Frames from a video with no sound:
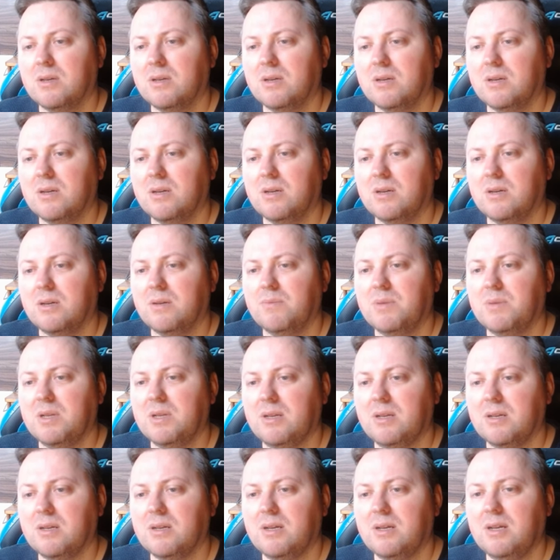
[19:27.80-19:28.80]
but
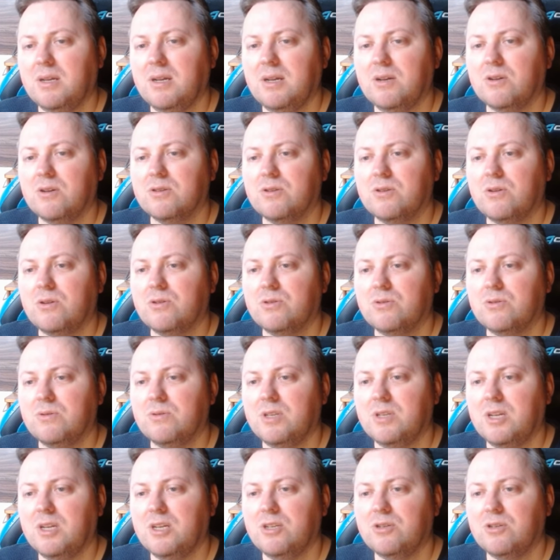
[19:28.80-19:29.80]
king is also in
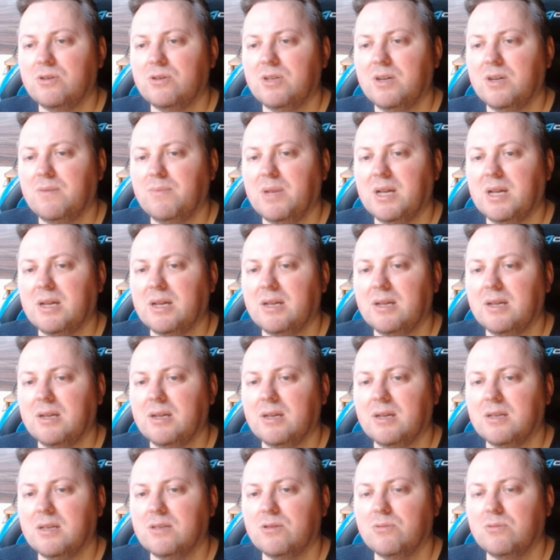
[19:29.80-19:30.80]
danger, yeah. Black king
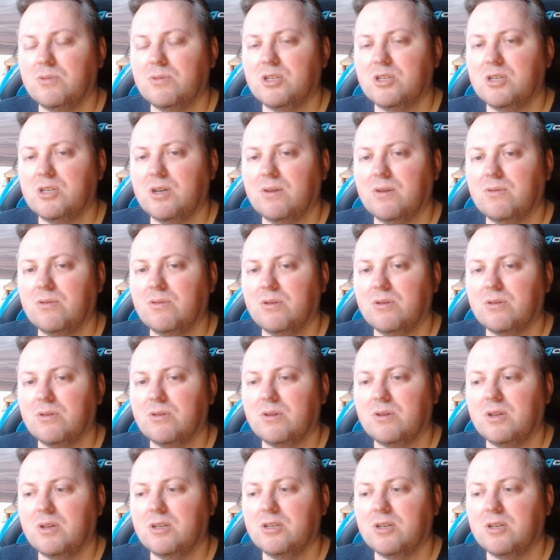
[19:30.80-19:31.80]
has to watch out not
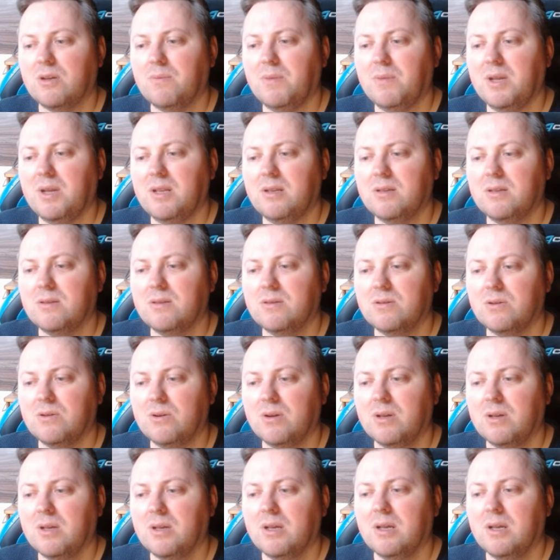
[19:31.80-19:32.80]
to get checkmated,
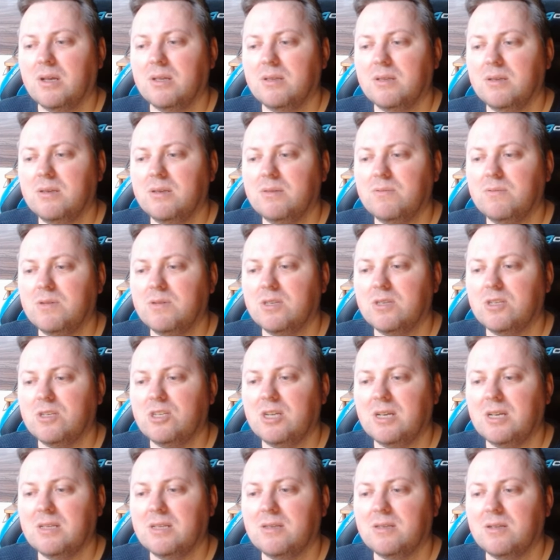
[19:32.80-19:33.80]
so this was a
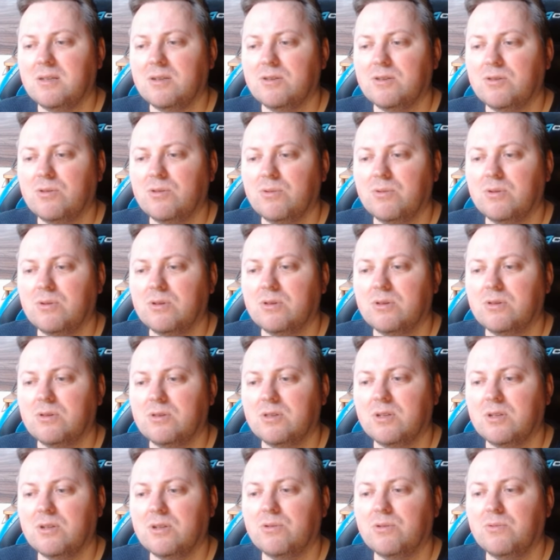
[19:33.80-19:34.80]
chance
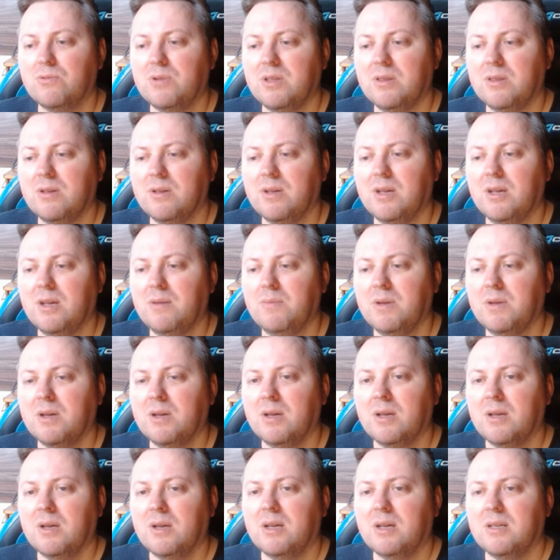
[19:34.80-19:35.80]
still to win the game.
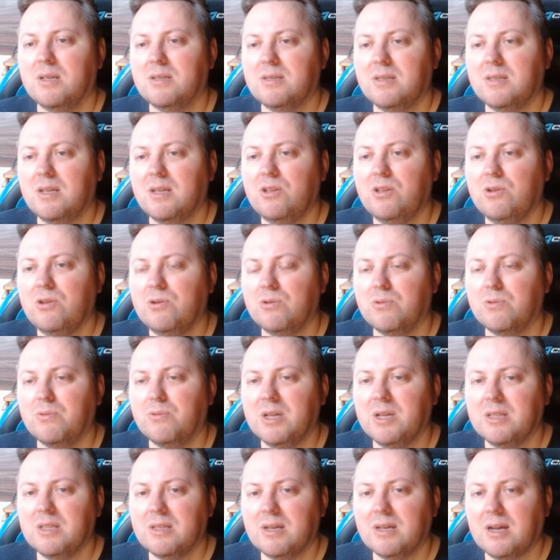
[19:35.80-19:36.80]
Instead you
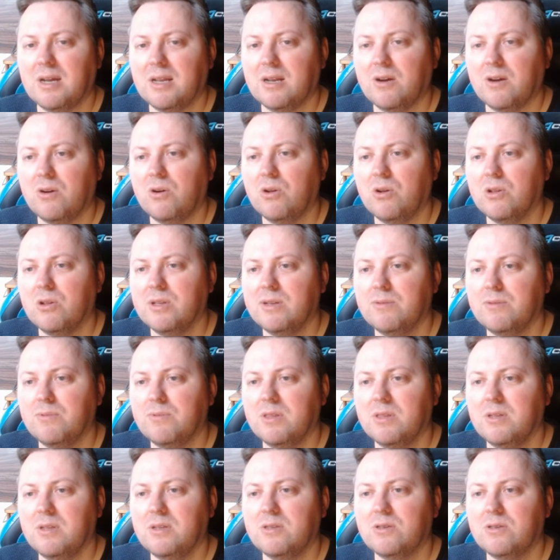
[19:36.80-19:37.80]
went kind of all in
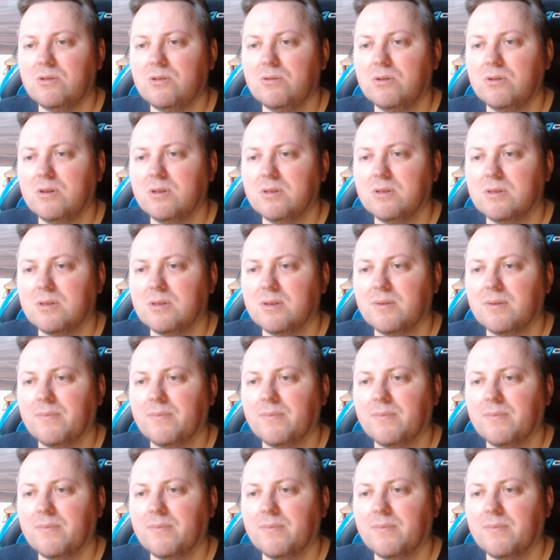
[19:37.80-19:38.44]
with these rooks,